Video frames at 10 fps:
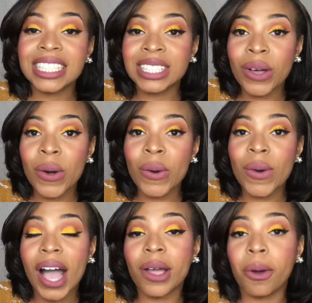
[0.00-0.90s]
So
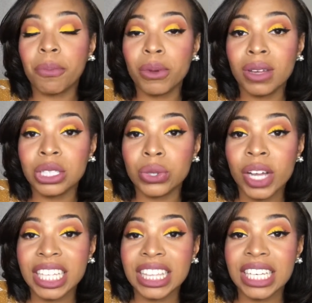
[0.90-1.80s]
I hope you
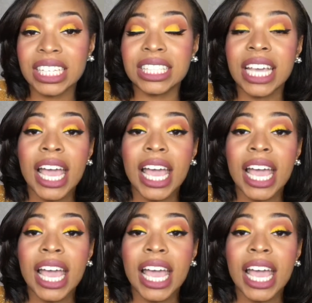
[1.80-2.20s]
enjoyed this.